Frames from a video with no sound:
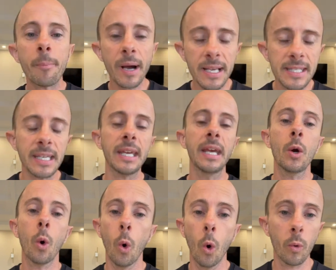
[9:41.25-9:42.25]
pussy,
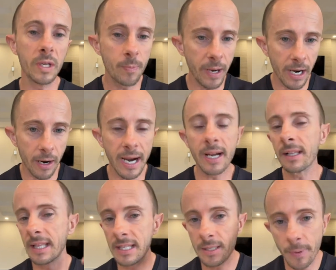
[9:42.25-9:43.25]
or we sprain our ankle
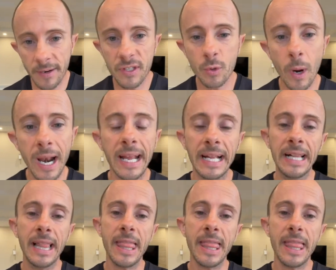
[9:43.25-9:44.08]
and there's a bit of swelling,